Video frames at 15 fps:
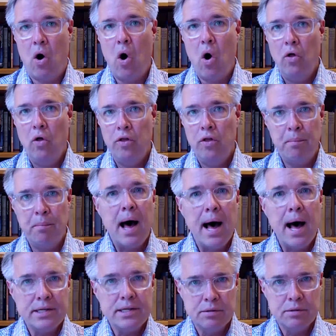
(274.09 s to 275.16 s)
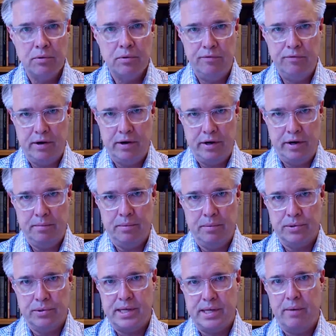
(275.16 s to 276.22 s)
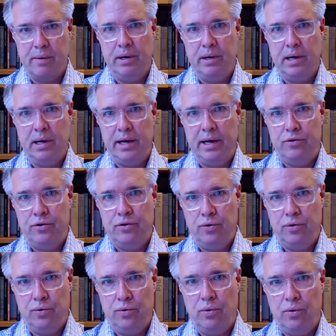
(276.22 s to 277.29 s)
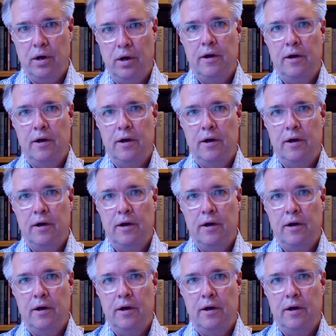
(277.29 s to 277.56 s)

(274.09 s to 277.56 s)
all the possible variables that relate to